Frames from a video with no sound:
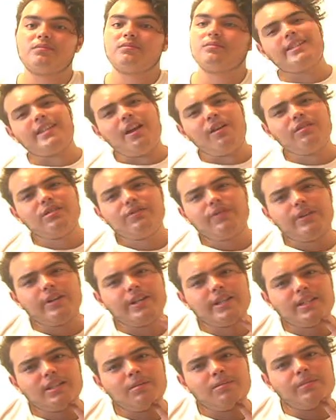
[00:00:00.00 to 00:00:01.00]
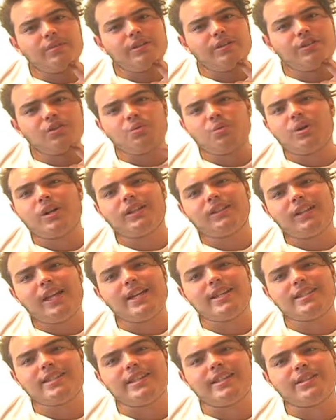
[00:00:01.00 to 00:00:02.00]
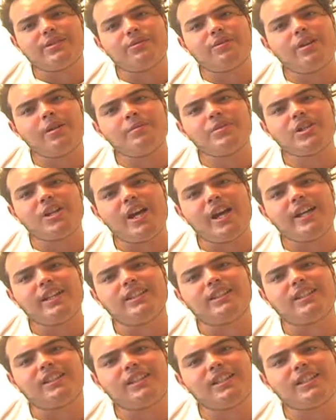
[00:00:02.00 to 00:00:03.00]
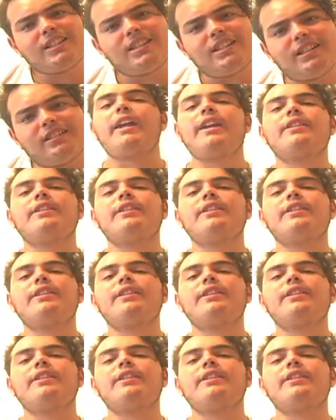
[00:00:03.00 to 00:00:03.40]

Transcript: It sounds very similar to our last season, Redemption Island, doesn't it?